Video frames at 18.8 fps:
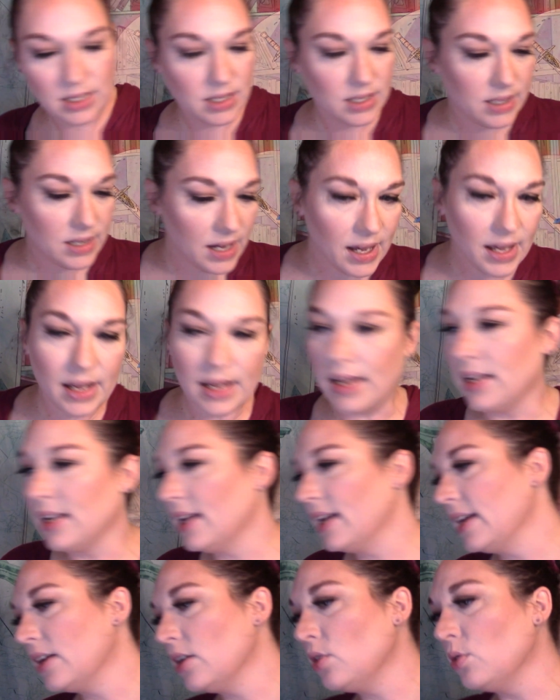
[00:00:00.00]
yeah,
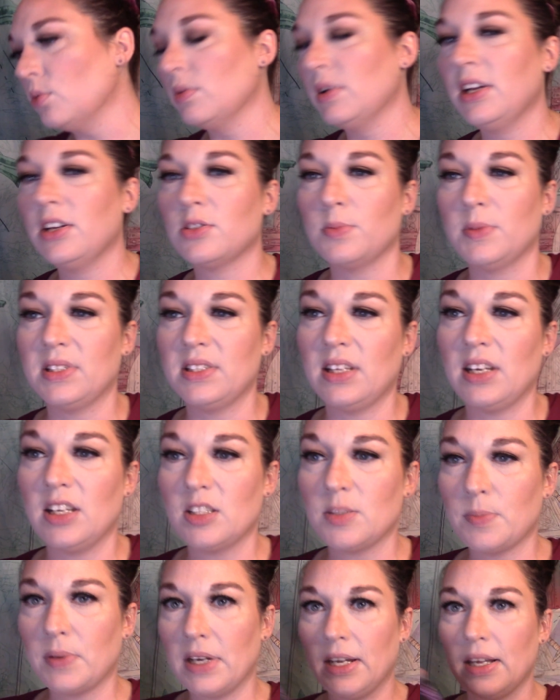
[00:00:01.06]
like, oh, here's my setting
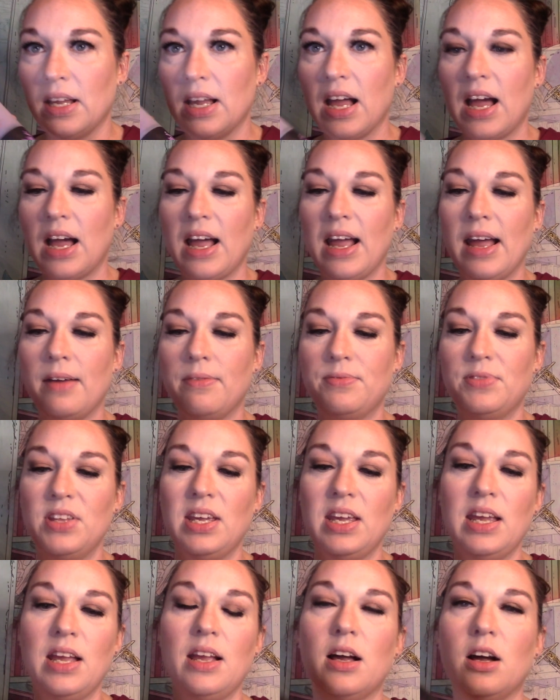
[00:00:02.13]
spray. I have
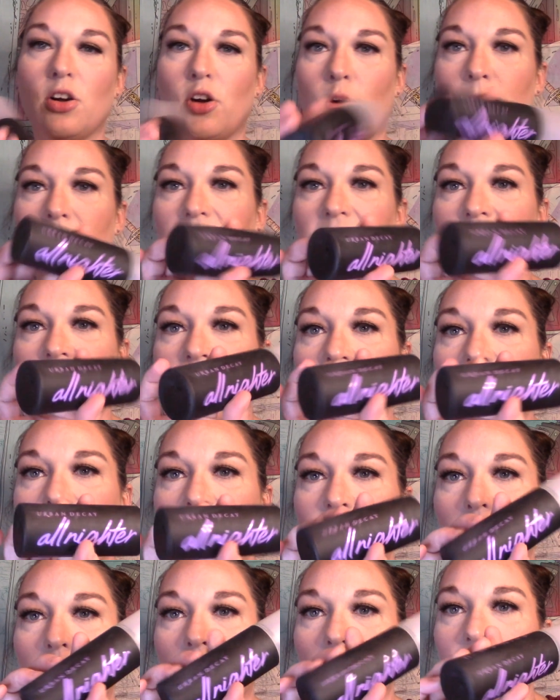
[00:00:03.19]
the Urban Decay
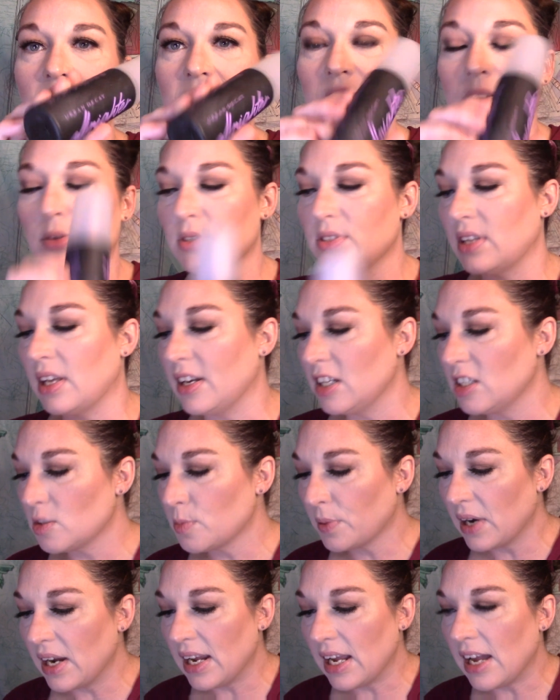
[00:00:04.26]
All-Nighter setting
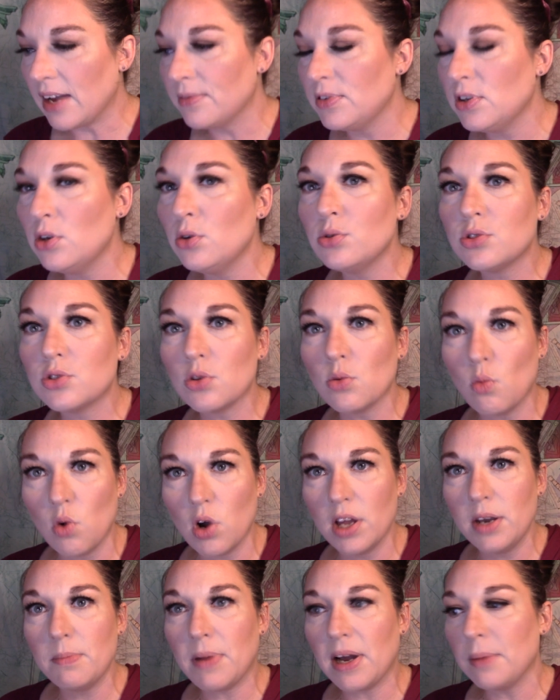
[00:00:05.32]
spray. I've used the
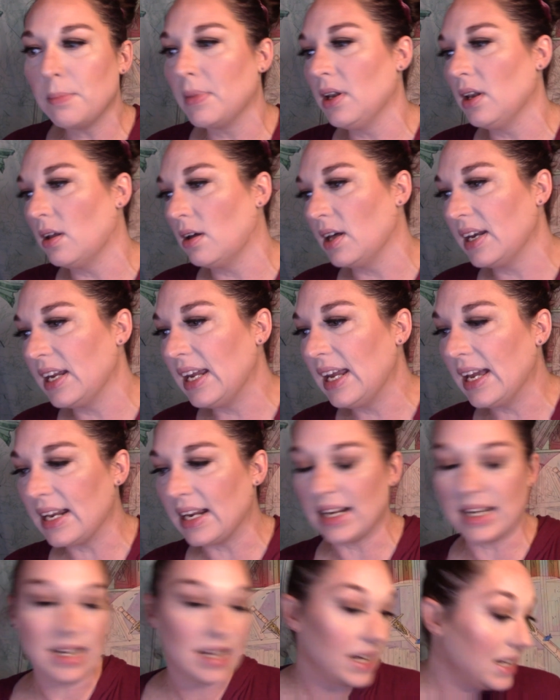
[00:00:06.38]
one by Milani and I
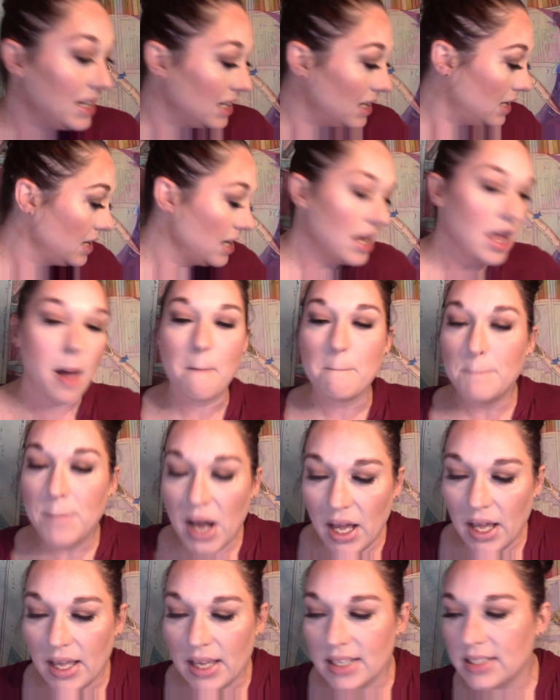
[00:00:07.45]
like it,
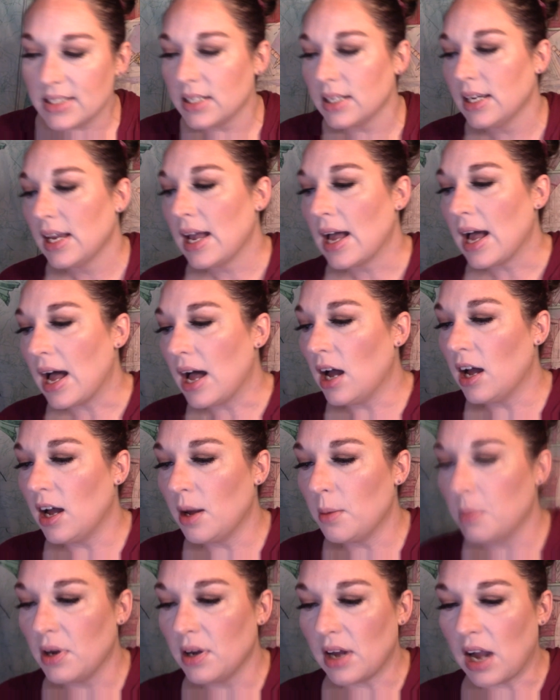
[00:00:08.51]
but
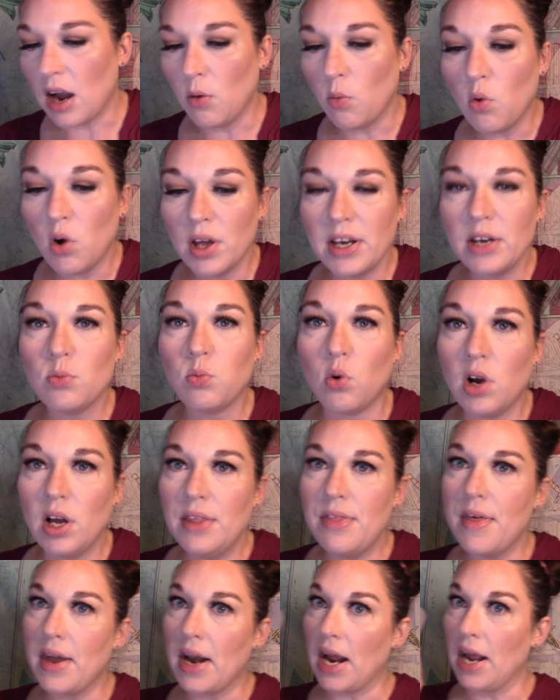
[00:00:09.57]
I wanted one
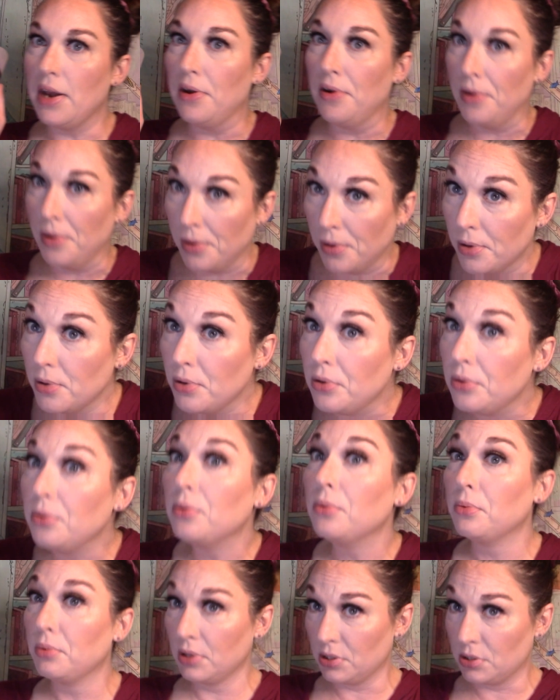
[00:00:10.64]
that I knew
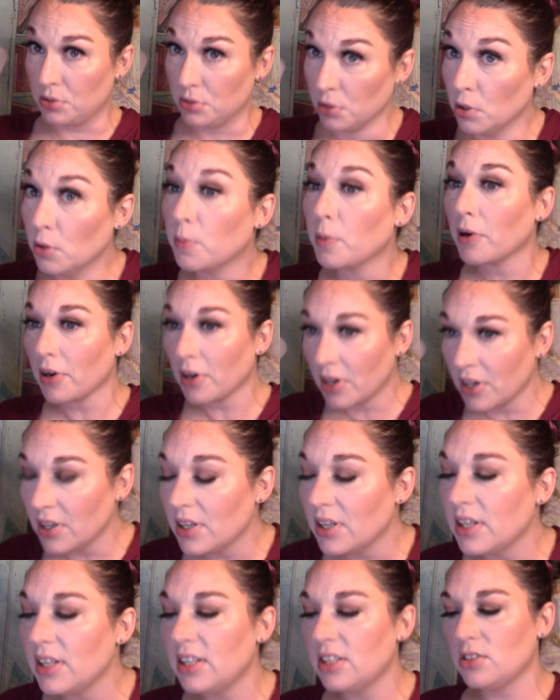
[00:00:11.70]
was super
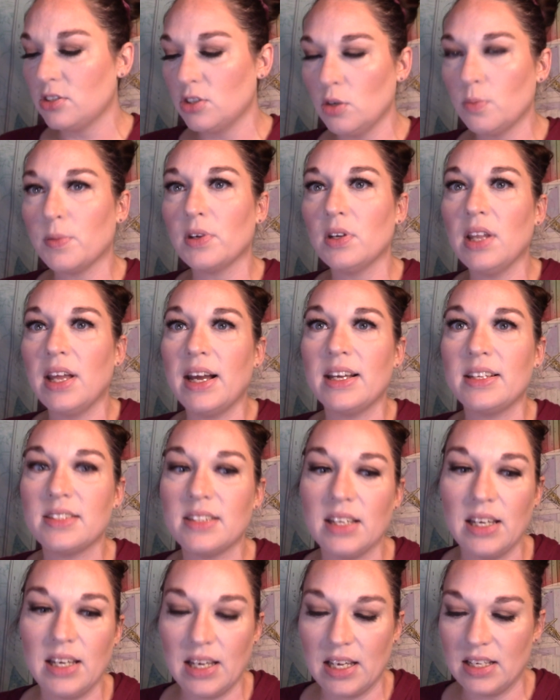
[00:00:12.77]
good and super
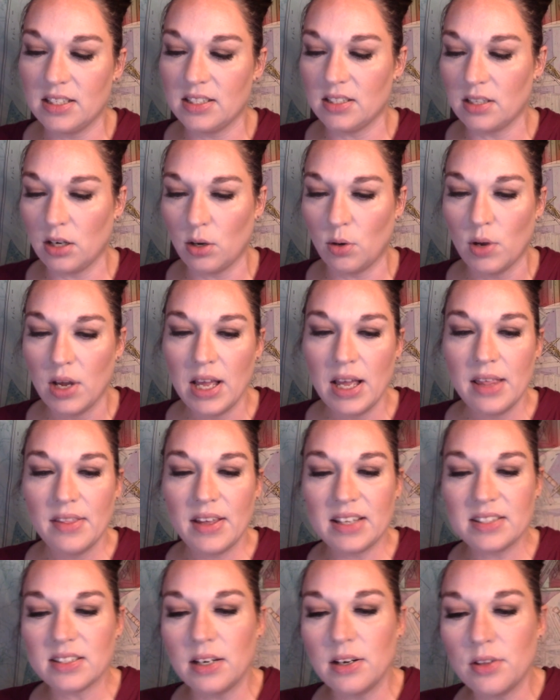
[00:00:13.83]
lasting, and so
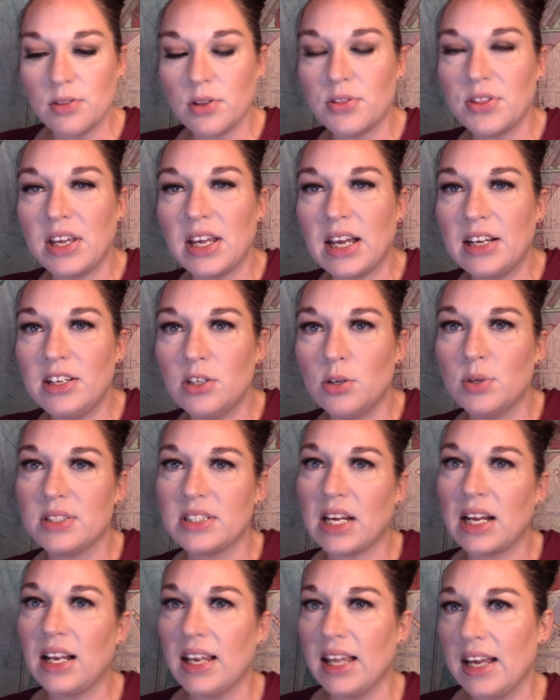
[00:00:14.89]
that's another thing I do is
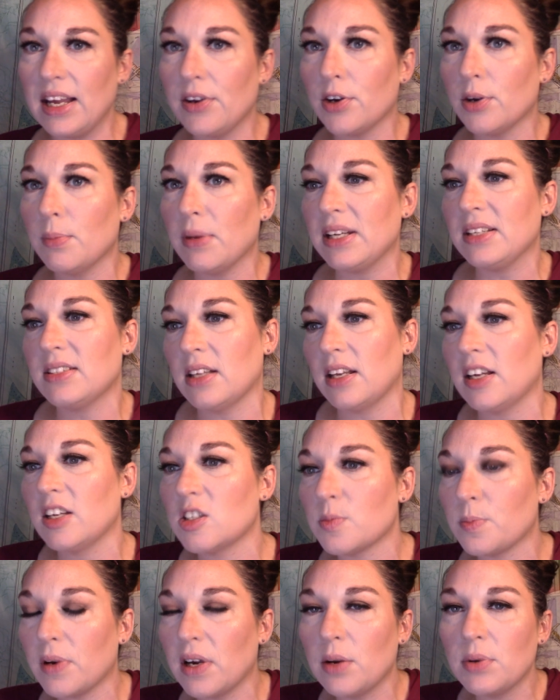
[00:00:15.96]
I layer my setting
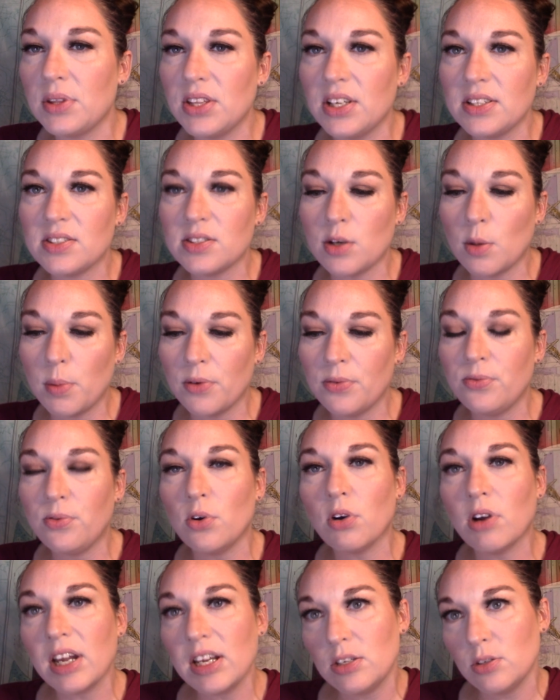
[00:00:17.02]
spray with this. So
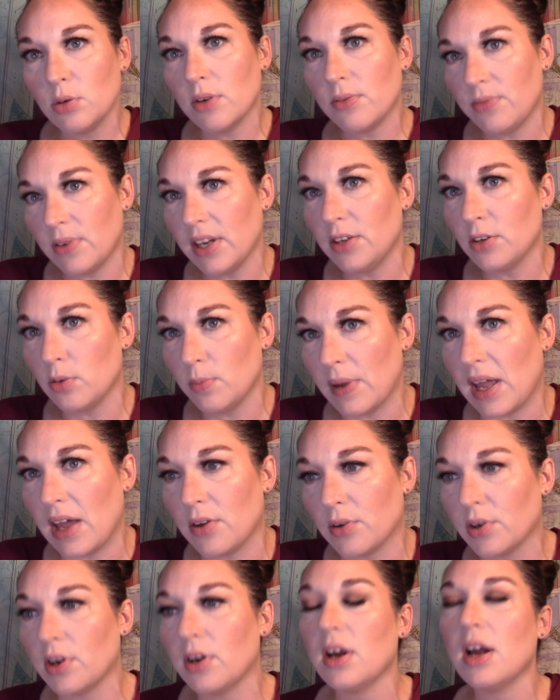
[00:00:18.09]
before I do a final
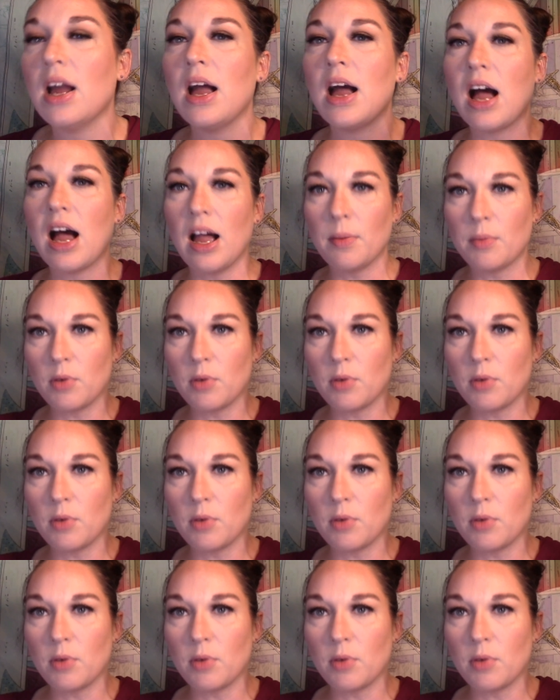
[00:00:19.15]
powder, I'm